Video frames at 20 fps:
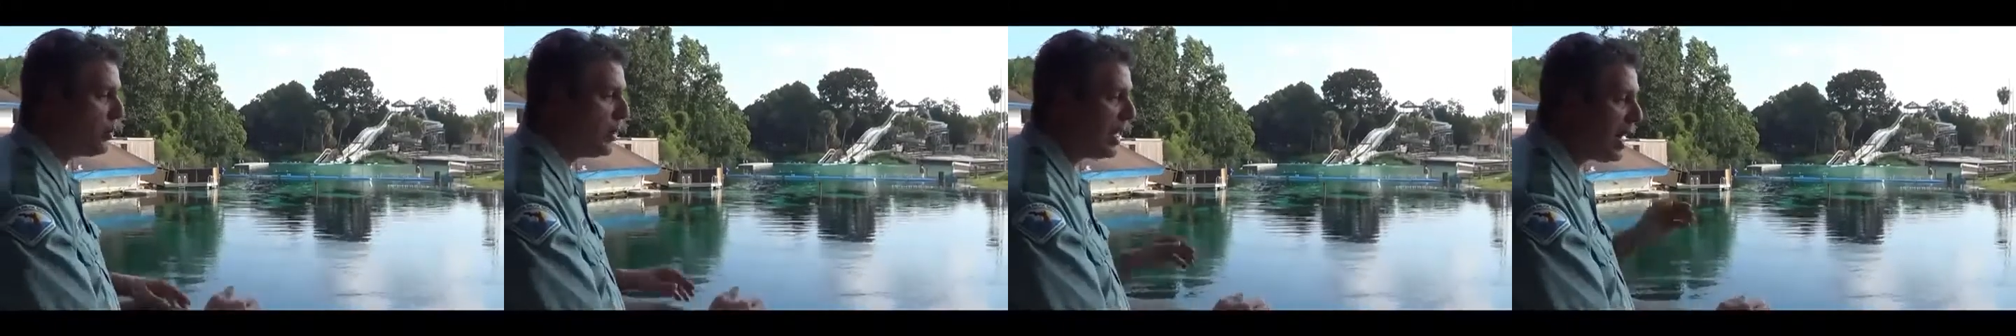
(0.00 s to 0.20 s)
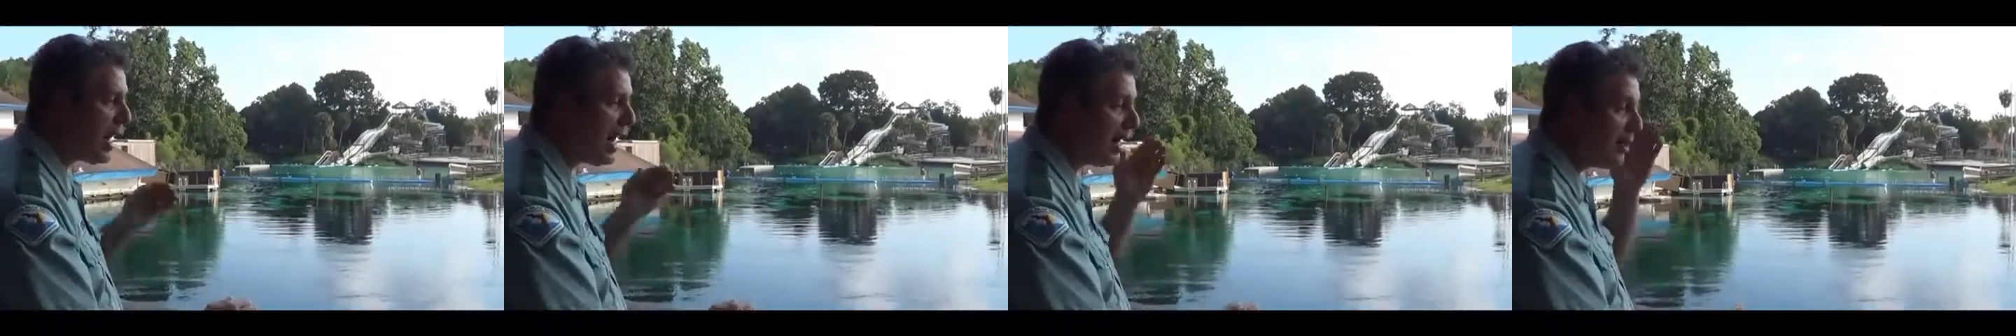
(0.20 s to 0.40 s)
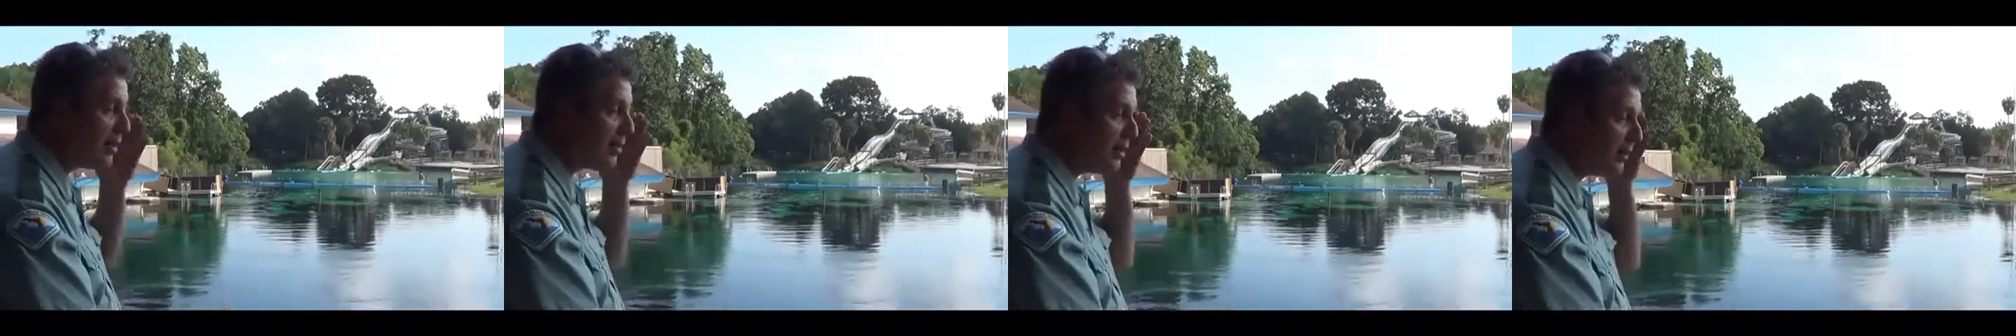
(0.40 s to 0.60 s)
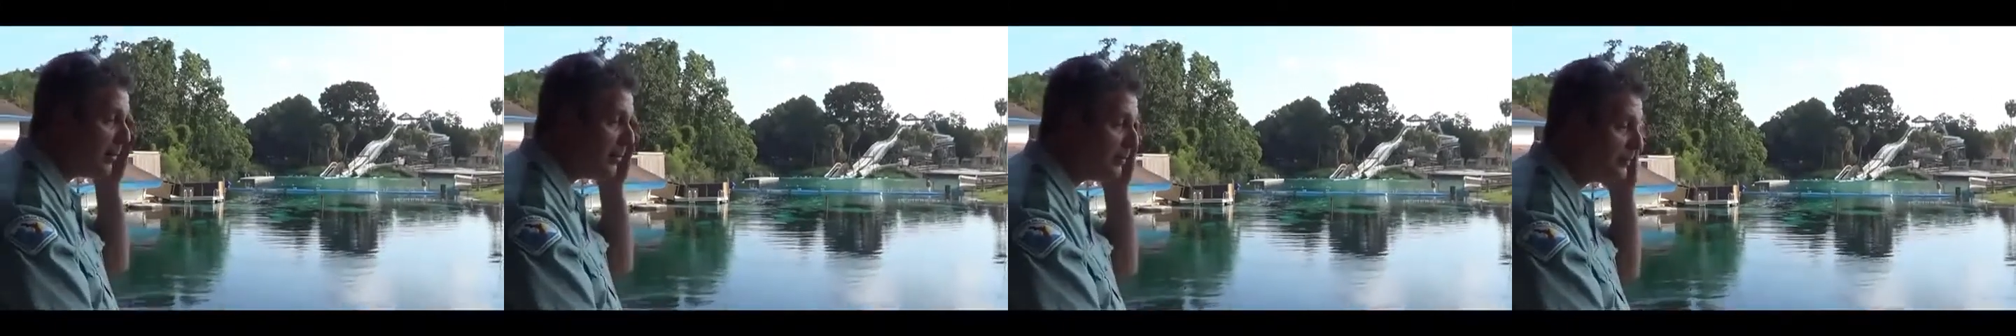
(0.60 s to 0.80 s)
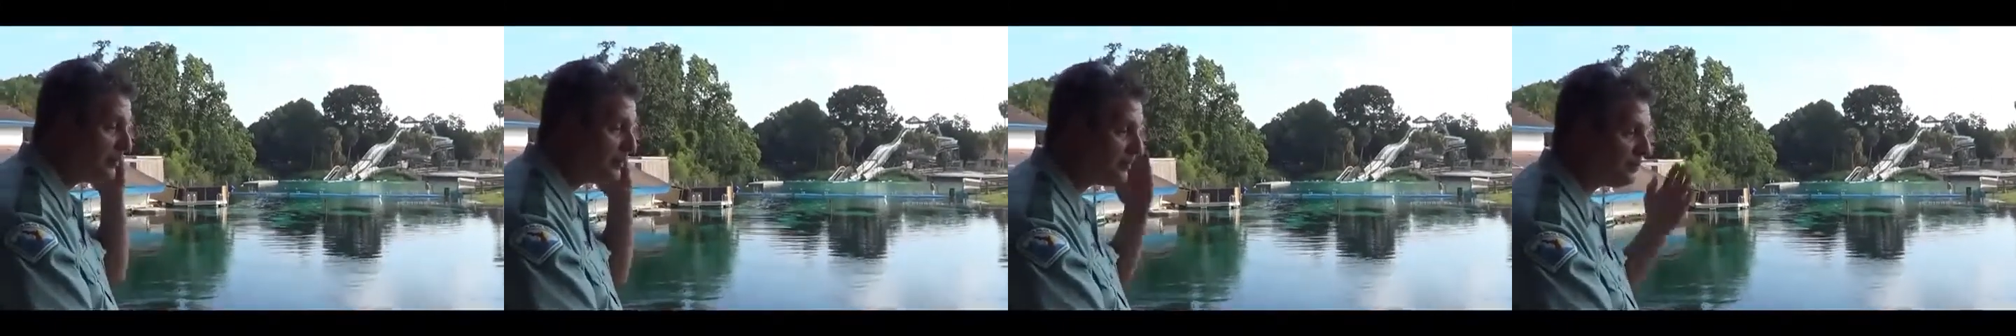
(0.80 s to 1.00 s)
Once we hire
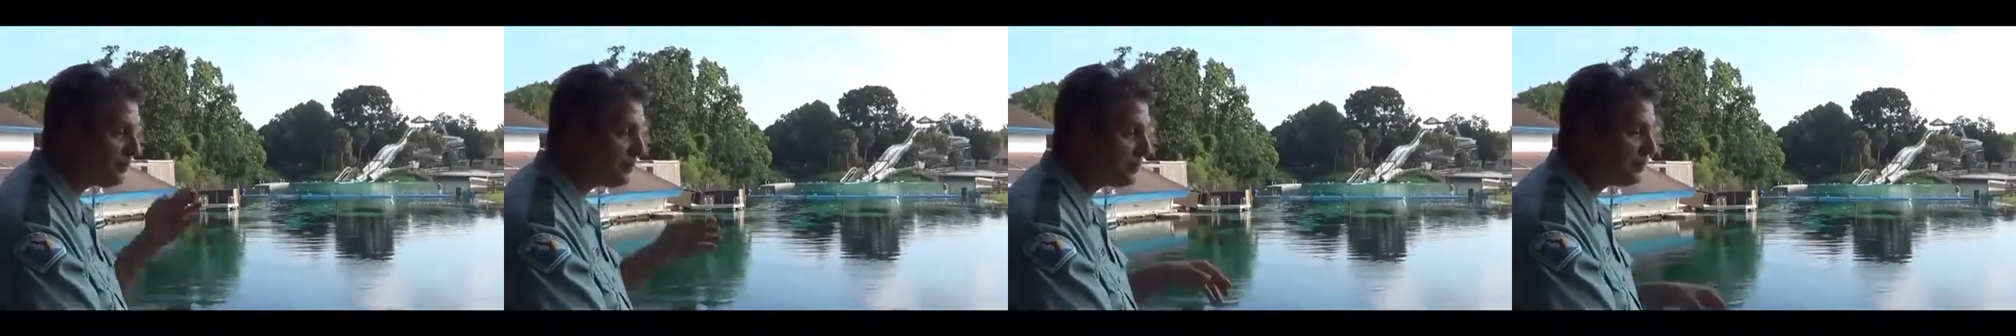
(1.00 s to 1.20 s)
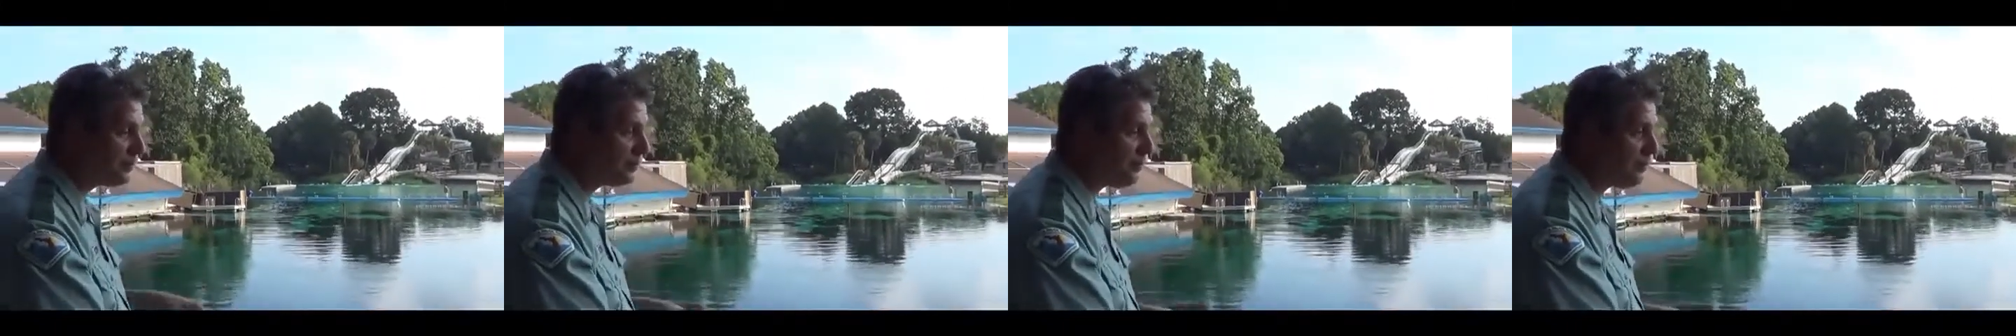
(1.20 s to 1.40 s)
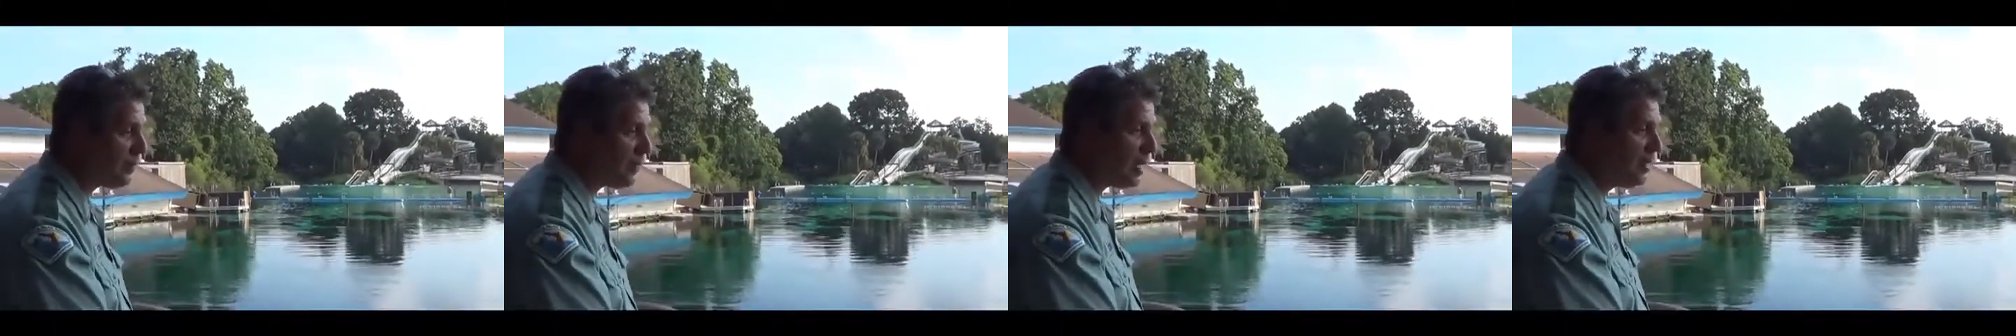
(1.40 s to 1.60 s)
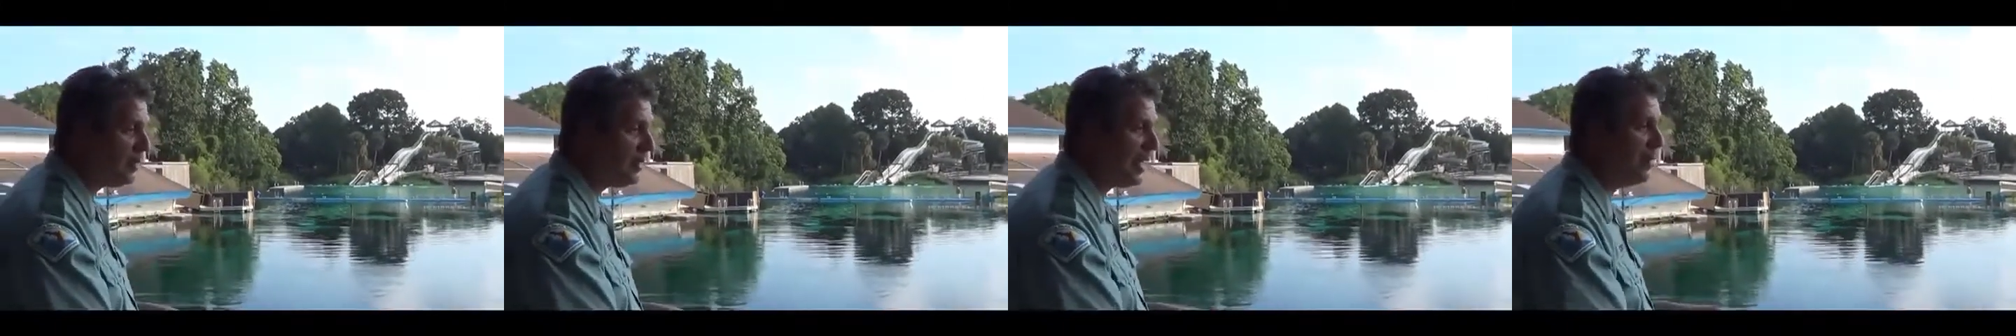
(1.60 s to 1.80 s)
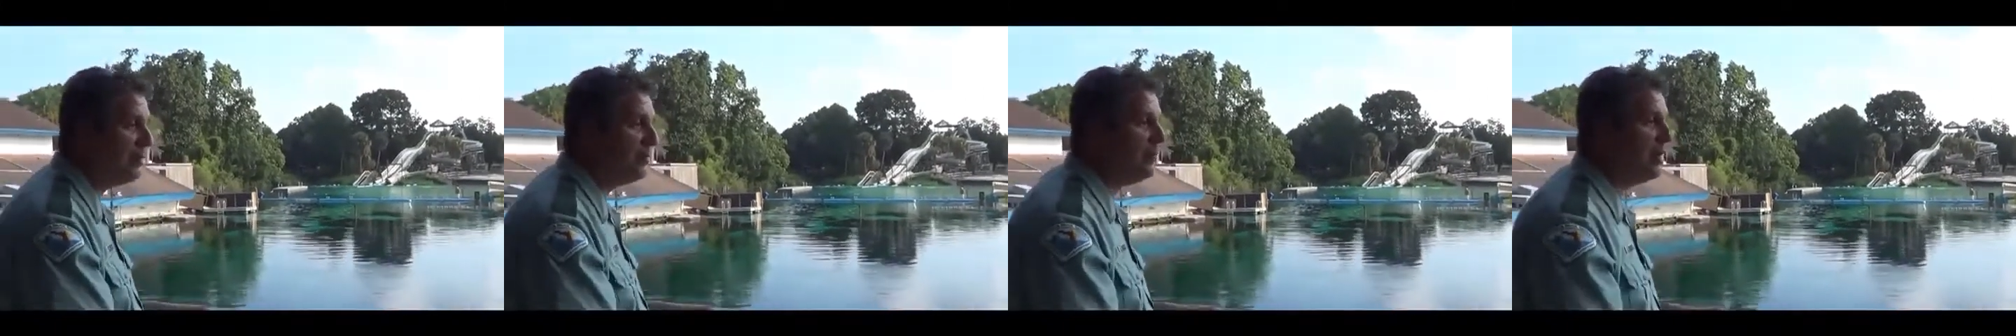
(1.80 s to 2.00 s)
them,
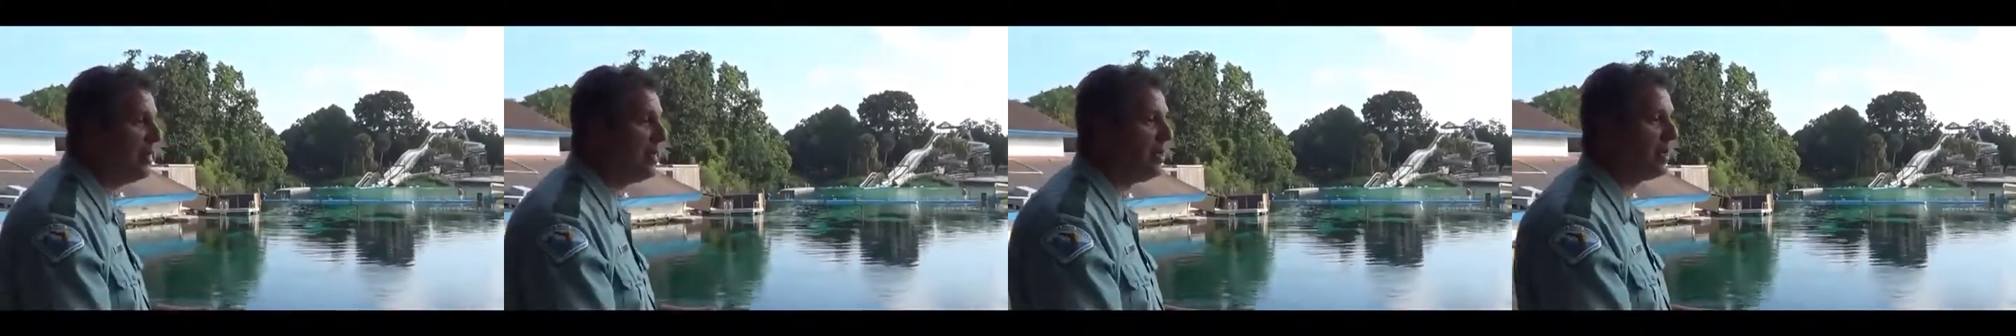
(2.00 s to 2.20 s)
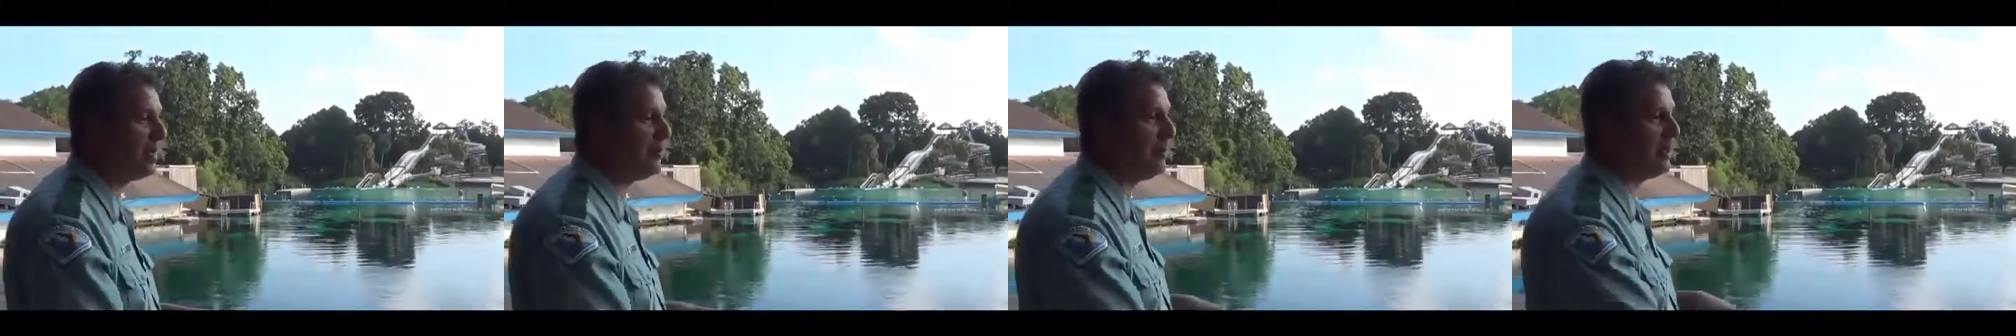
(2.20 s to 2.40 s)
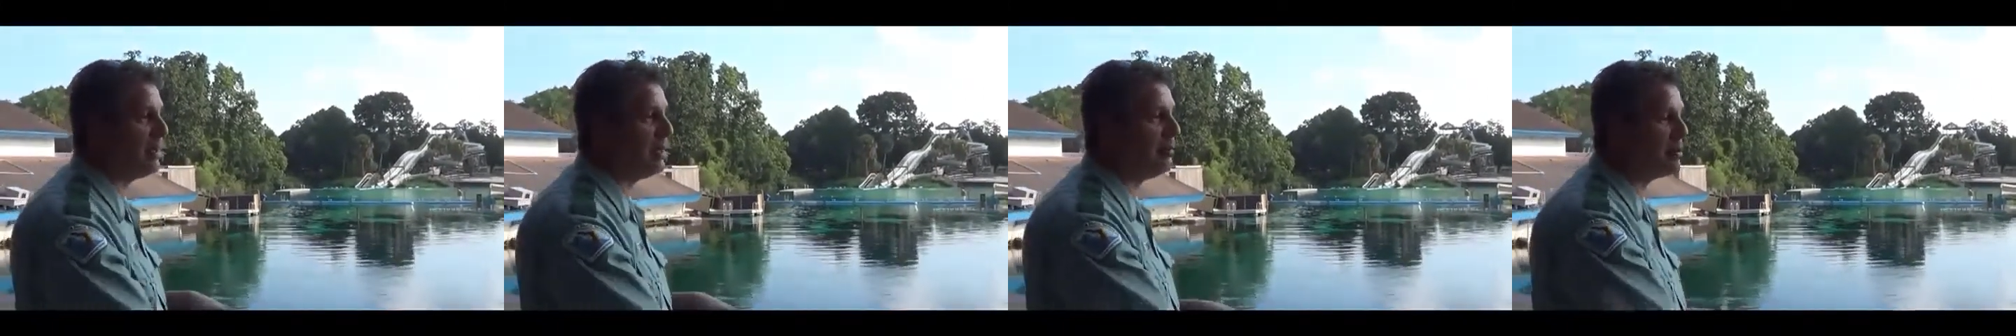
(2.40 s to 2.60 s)
they immediately